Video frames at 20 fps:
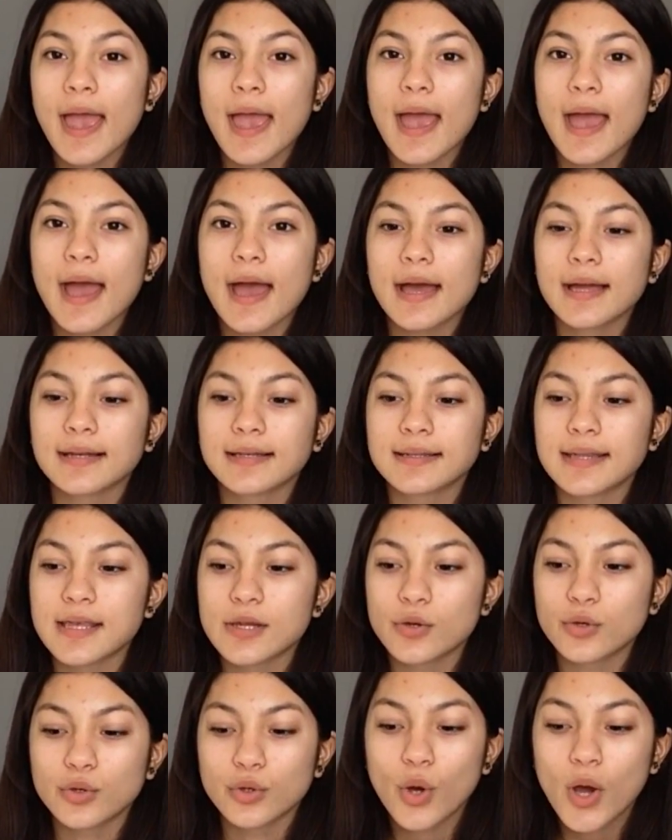and they
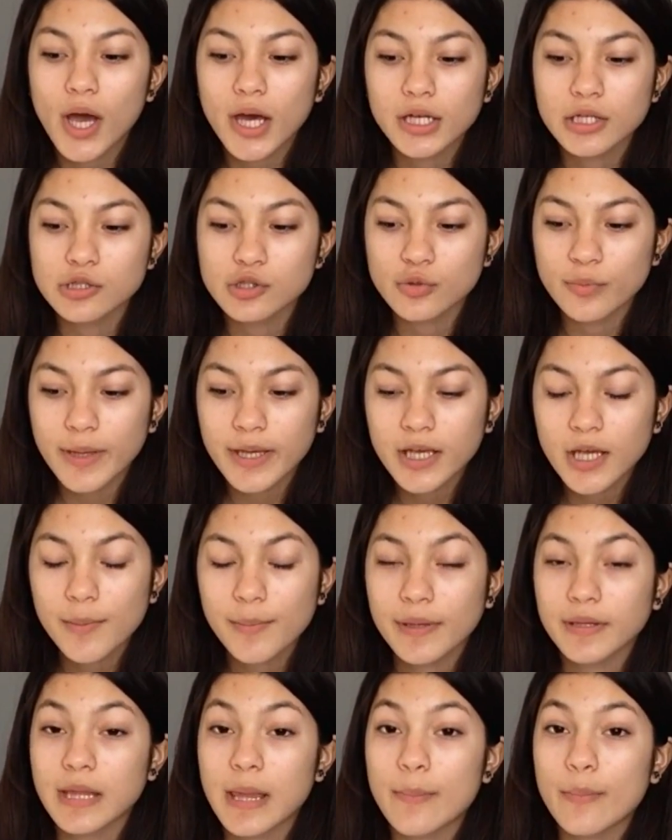don't know how to do makeup
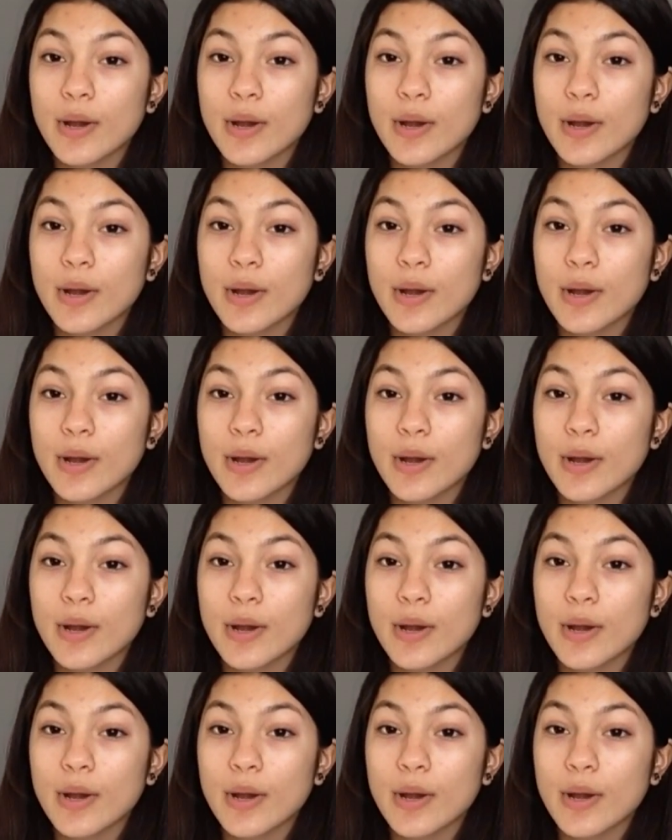and they